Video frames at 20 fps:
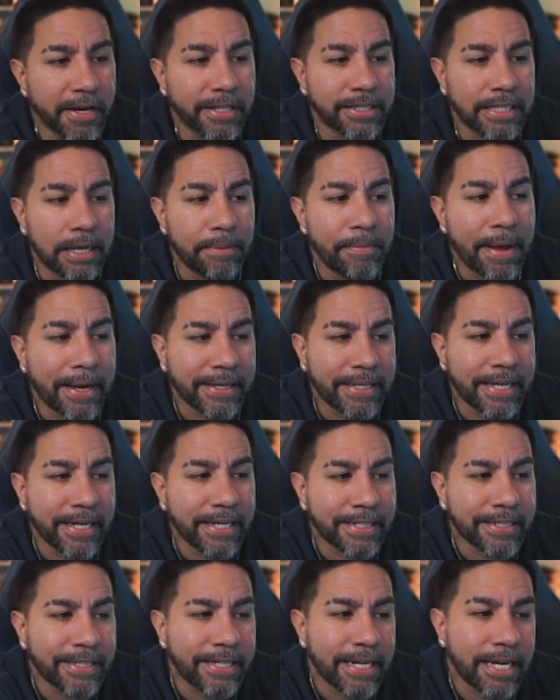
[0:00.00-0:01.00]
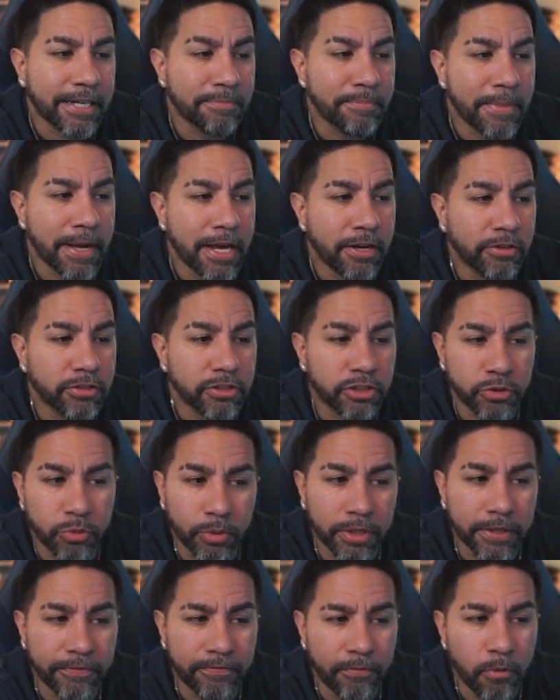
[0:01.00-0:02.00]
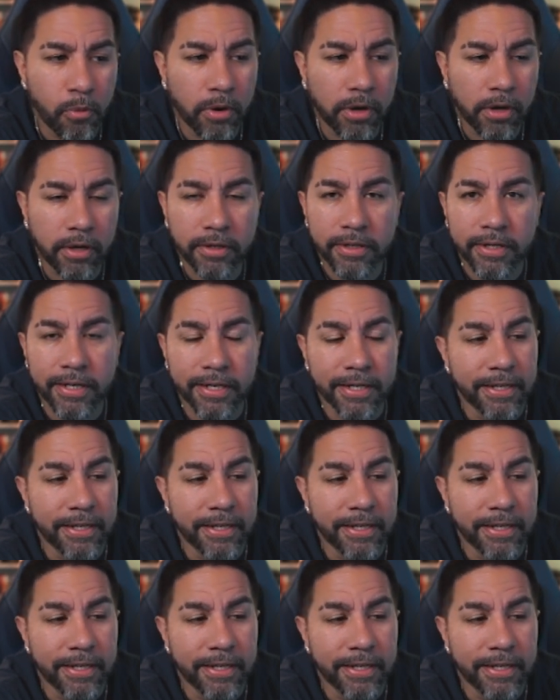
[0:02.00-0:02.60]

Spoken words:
The magnetic neck mount, $24.